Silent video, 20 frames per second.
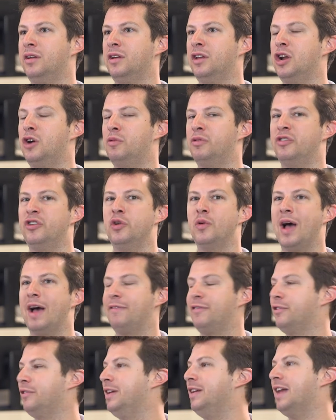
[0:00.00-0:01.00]
you don't want to do
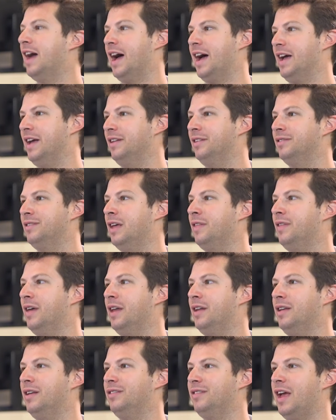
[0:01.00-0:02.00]
after he dies, and
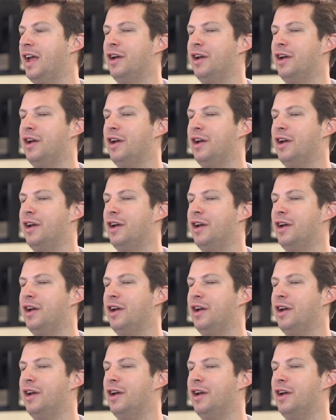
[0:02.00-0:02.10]
then his